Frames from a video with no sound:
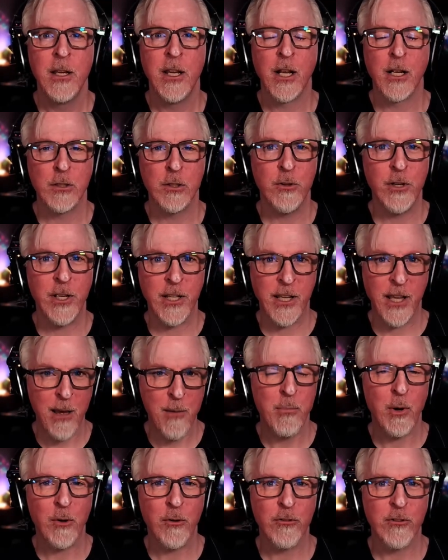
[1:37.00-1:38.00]
including
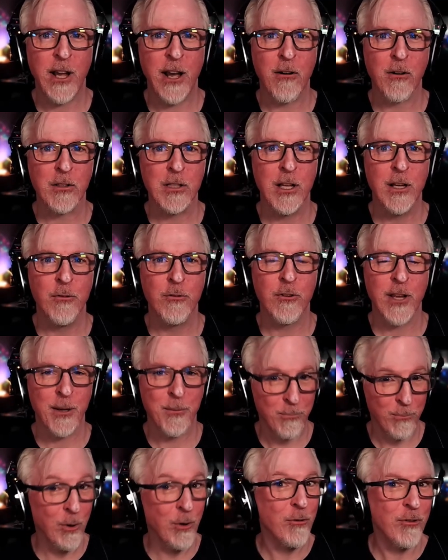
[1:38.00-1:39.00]
Kempo-style gloves
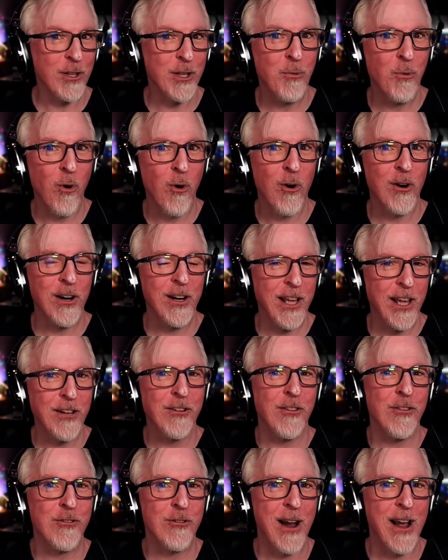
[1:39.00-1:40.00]
like Bruce Lee wore in
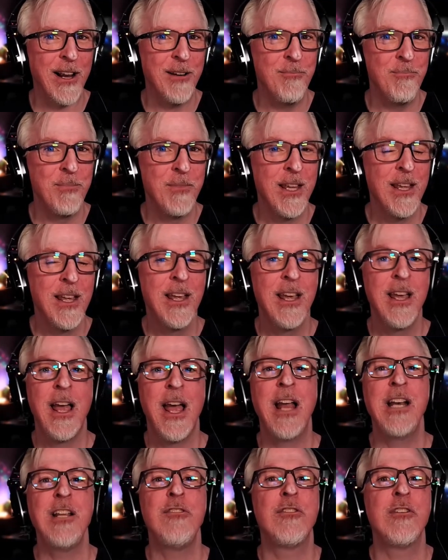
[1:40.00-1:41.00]
Enter the Dragon,
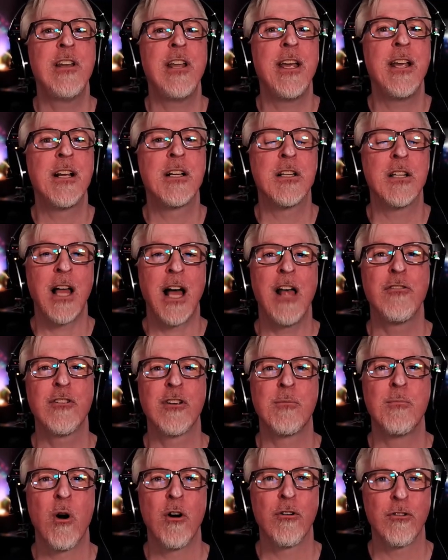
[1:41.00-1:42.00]
and he's in a
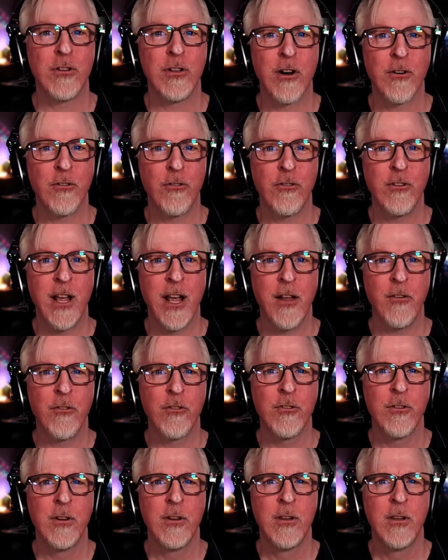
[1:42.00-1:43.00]
classic martial arts
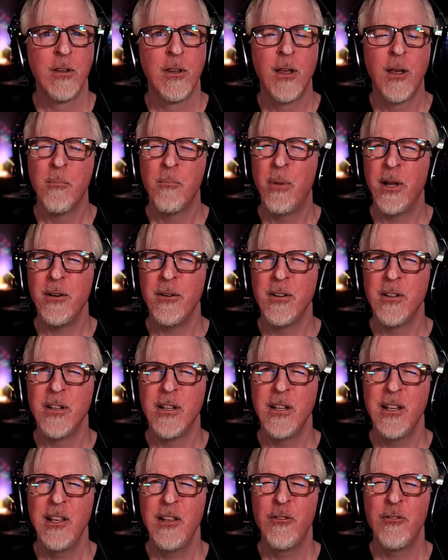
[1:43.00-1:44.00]
stance. But
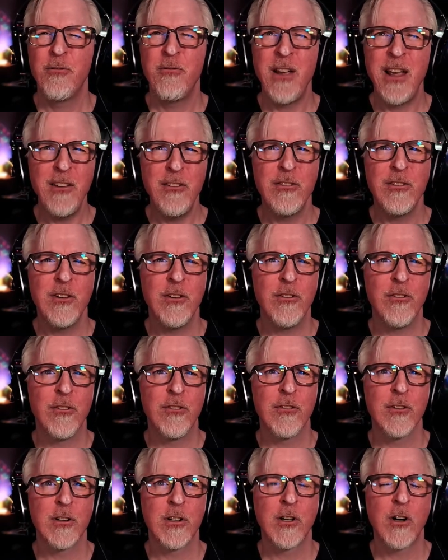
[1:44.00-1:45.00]
his face
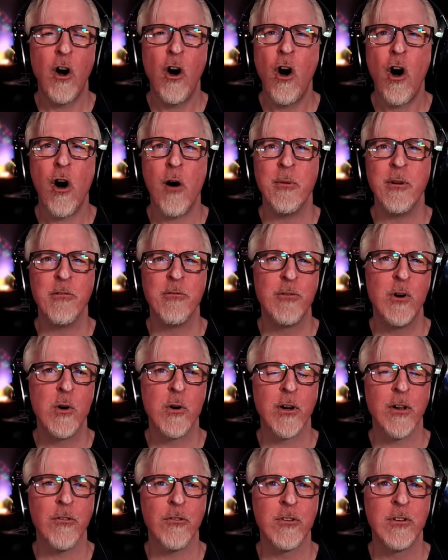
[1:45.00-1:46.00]
is calm and
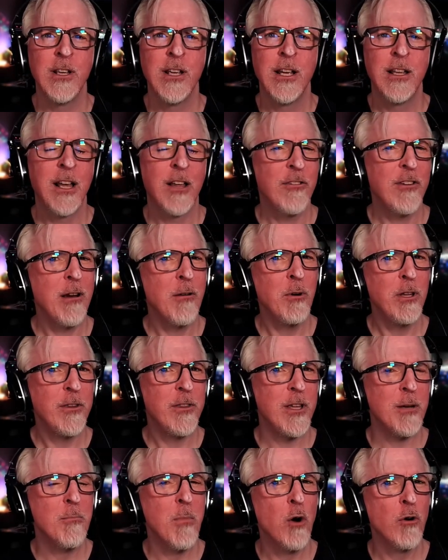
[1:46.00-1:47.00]
focused. That's not really
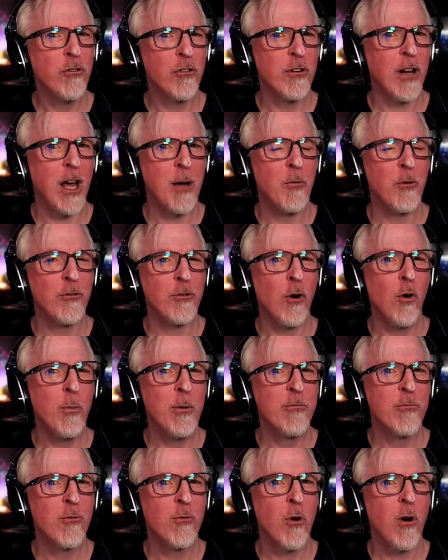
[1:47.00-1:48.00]
the emotion I was
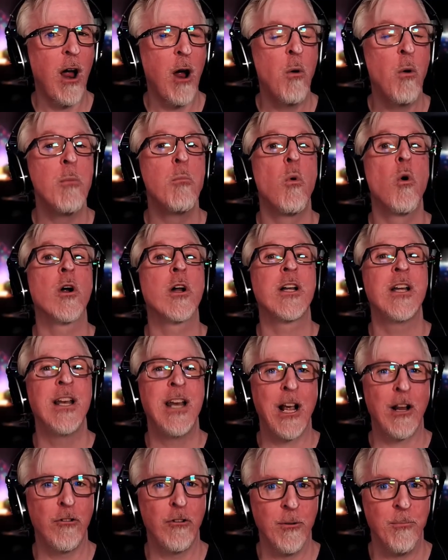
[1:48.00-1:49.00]
hoping for. I want more
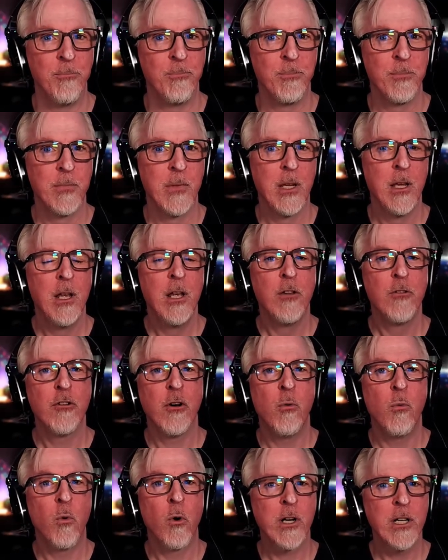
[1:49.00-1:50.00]
connection.
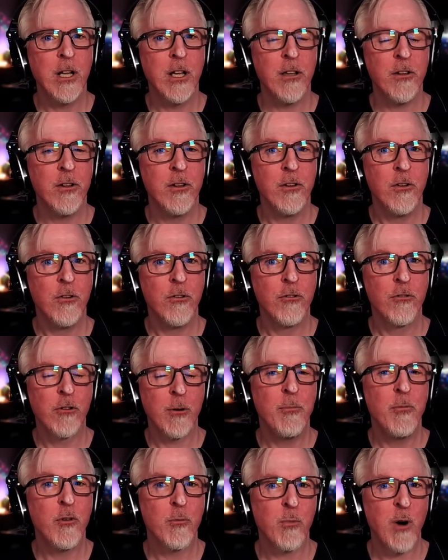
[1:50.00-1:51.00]
So we're gonna
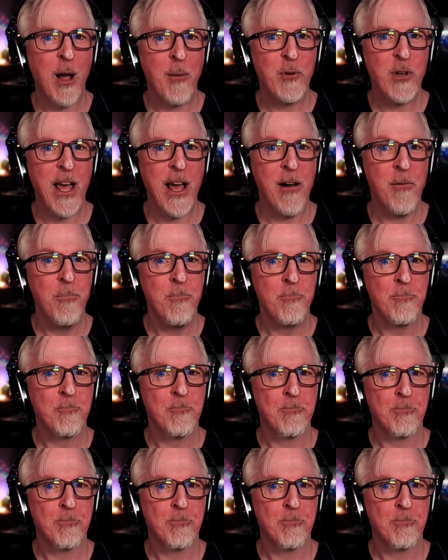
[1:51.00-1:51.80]
strip this prompt down.